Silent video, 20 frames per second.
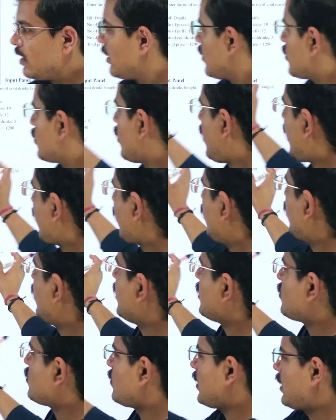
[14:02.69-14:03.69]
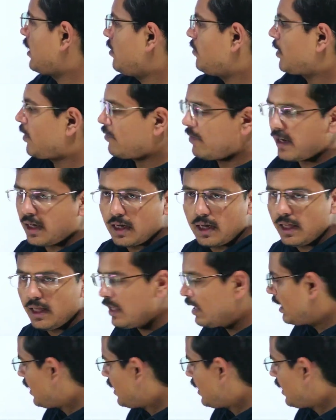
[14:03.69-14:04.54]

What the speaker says: So our code is working perfectly.